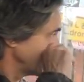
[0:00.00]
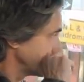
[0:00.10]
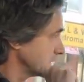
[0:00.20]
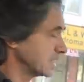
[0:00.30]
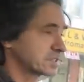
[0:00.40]

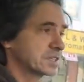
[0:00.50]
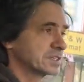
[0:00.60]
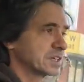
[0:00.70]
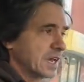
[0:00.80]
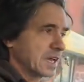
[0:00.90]
at least
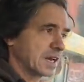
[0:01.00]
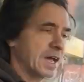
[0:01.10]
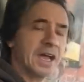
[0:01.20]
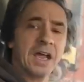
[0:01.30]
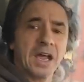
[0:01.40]
a day and a
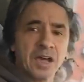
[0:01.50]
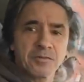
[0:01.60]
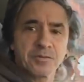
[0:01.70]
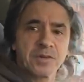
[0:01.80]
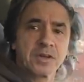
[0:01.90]

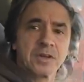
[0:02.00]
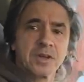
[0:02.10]
half.